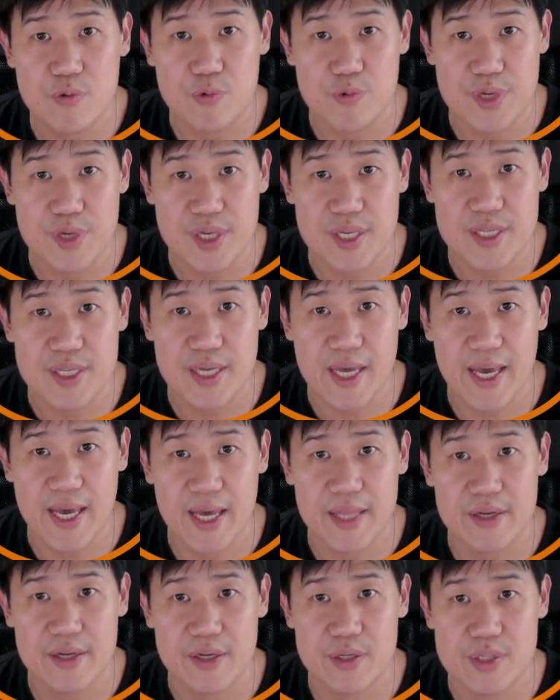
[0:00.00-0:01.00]
read
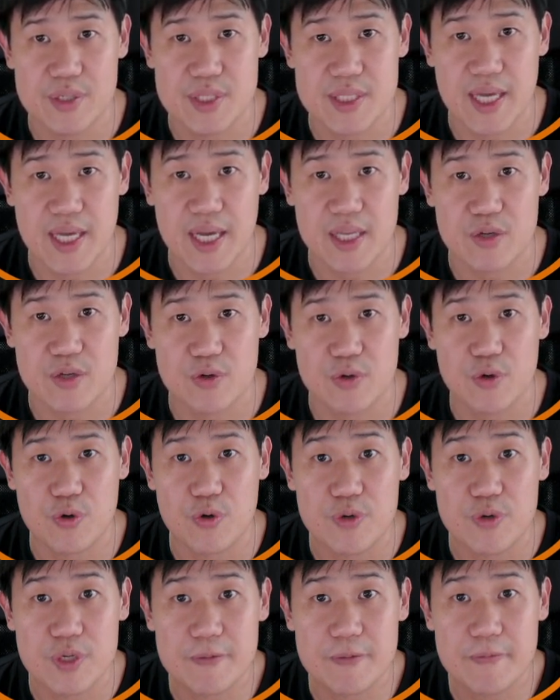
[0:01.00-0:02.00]
and understand your
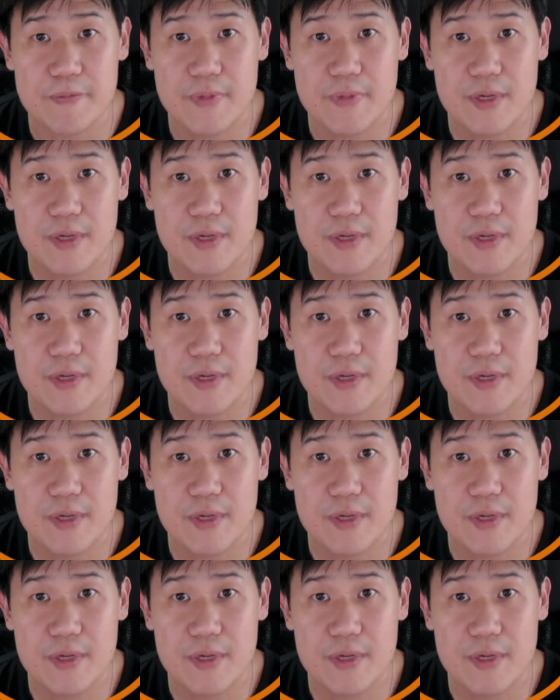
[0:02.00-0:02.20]
code.